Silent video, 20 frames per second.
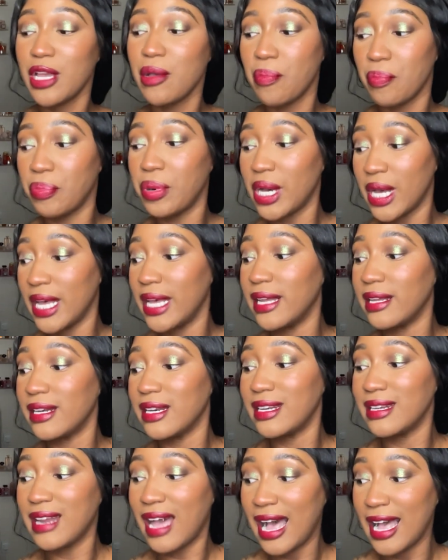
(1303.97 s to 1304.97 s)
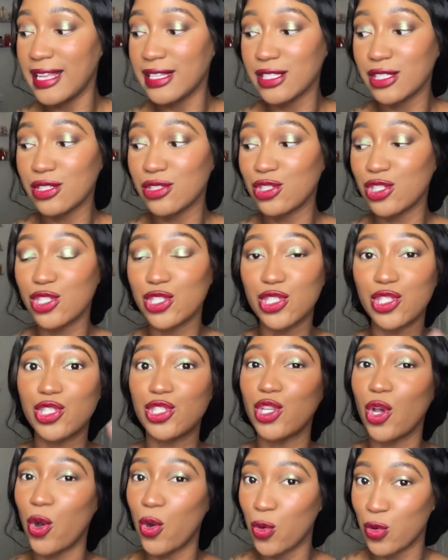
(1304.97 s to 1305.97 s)
But not
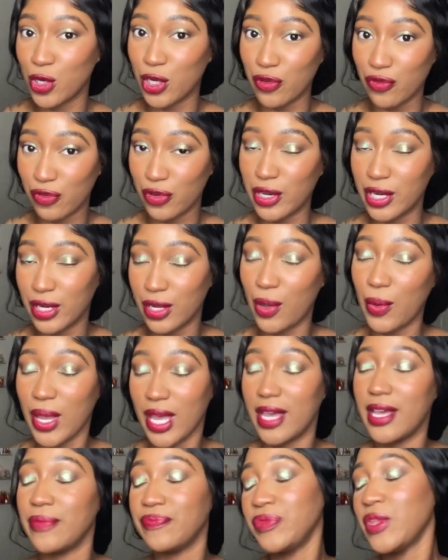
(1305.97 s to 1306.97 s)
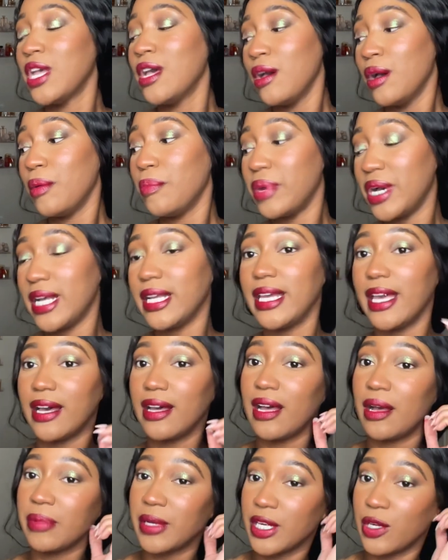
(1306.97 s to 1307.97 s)
so different, okay? But yeah,
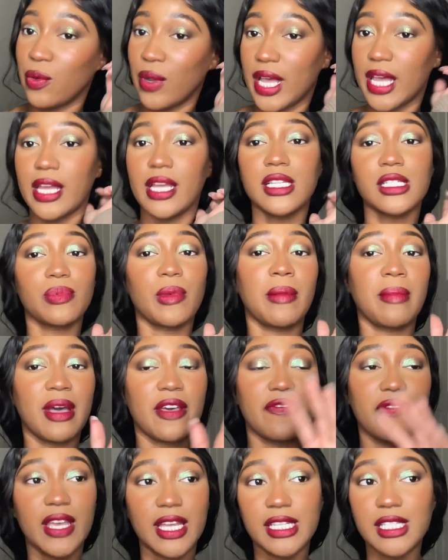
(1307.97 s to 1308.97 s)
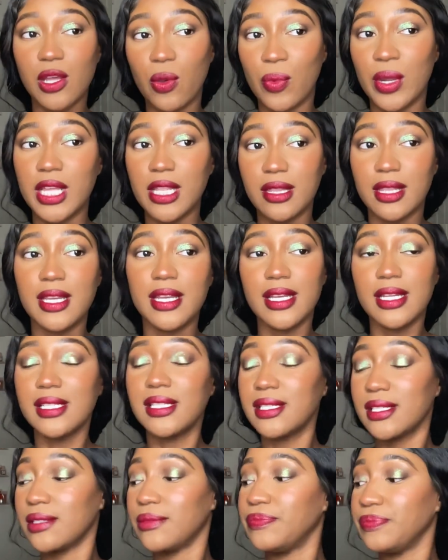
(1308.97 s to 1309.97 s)
I'm gonna go ahead and spray my face with this.